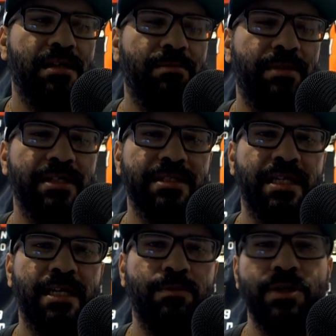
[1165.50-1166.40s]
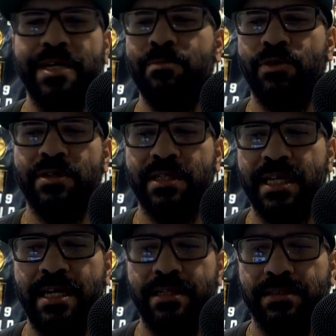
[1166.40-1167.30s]
But we'll get more into
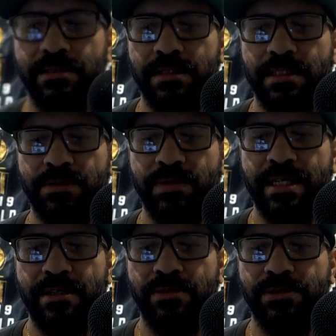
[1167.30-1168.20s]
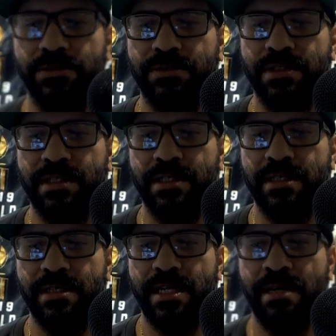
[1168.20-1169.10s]
that as we get closer to
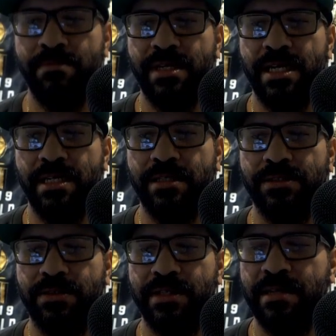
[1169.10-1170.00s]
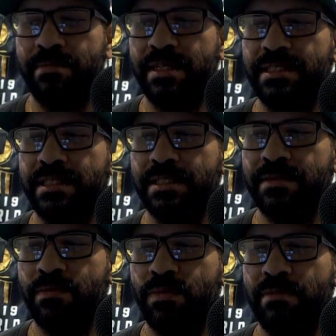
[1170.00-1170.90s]
the start of the NBA
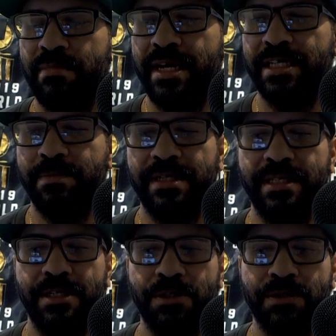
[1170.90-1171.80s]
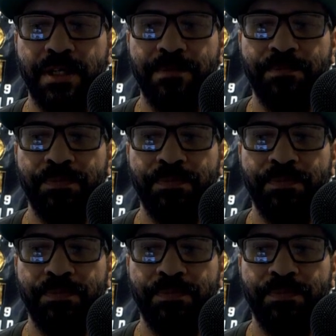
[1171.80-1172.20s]
season, what my expectations are.